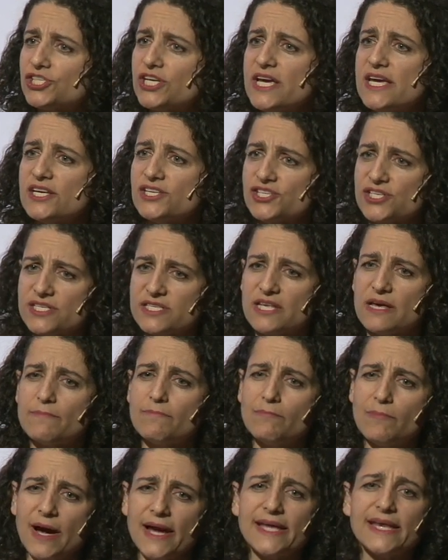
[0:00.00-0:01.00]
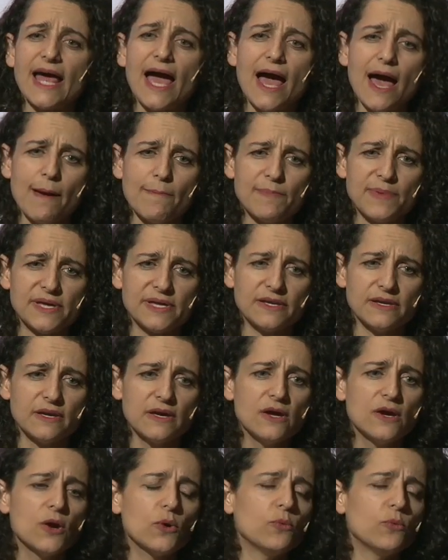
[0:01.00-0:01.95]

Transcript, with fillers: changes that might happen